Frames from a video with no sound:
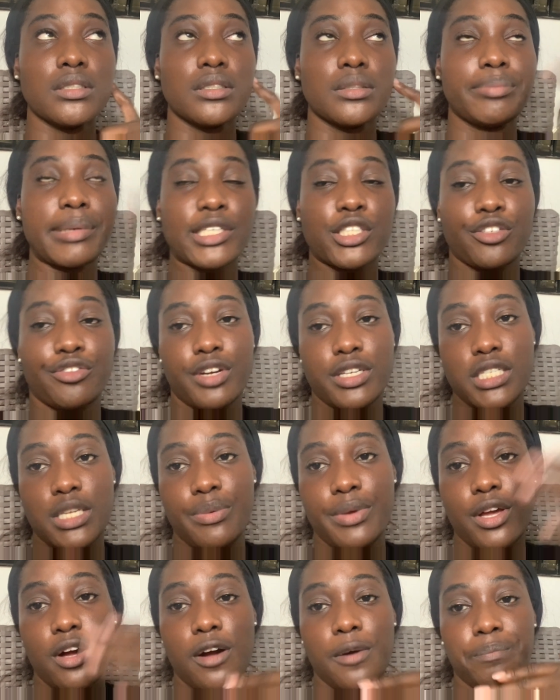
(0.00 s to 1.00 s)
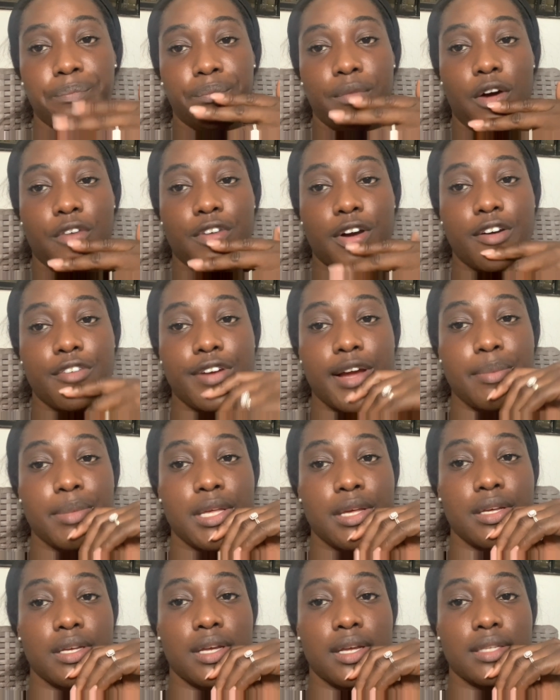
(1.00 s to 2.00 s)
picture frames that we got of our
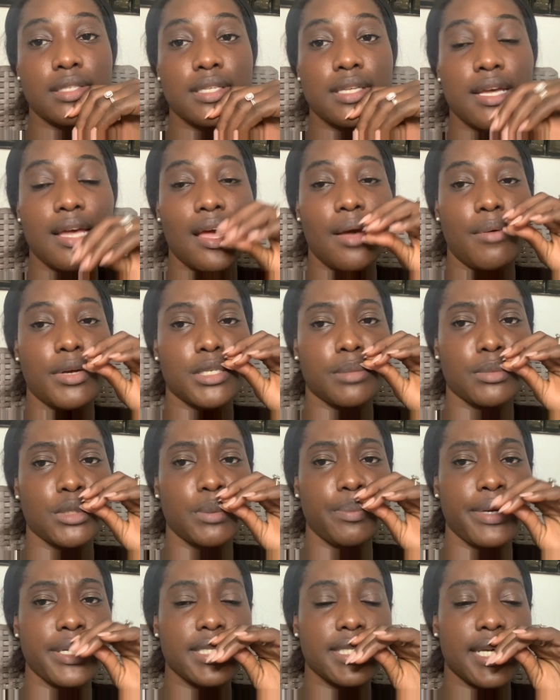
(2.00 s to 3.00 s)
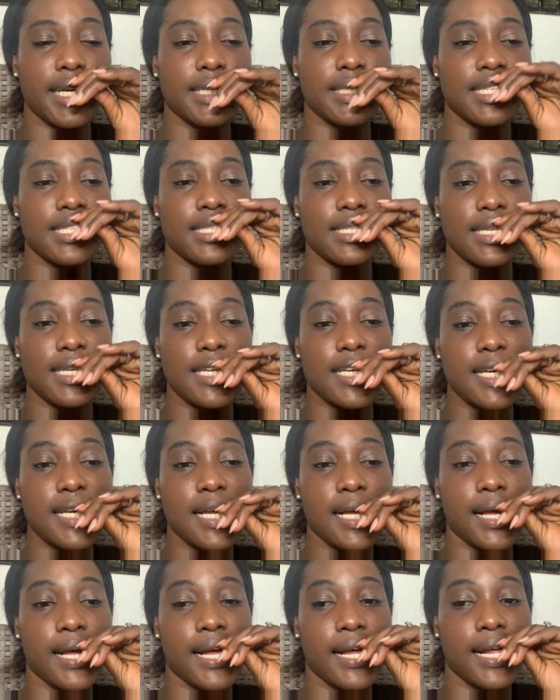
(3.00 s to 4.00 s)
families, which I'm super excited to see.
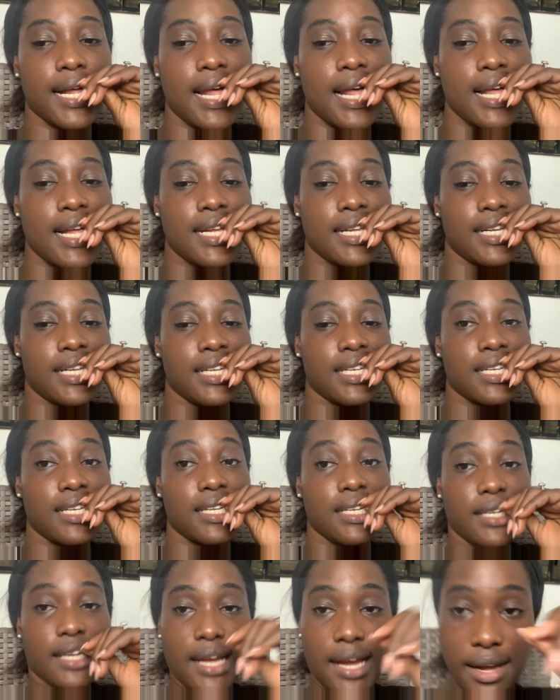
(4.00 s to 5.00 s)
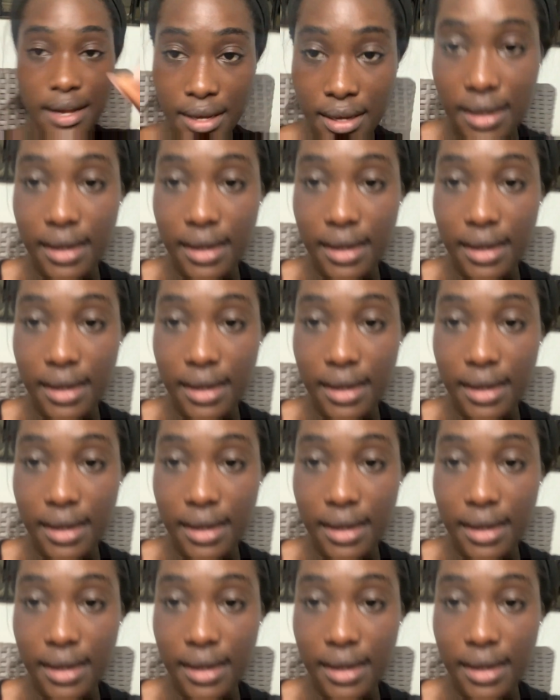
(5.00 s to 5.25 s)
So yeah.